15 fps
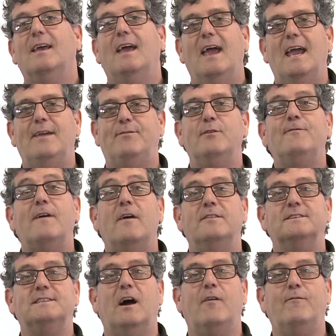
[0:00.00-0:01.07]
Hey, if you found
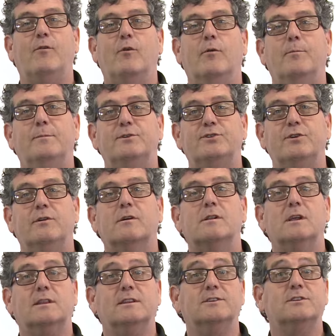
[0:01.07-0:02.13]
this helpful, be sure and
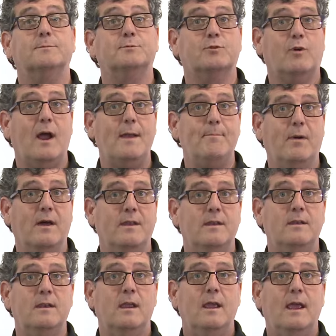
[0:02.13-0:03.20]
click the subscribe button,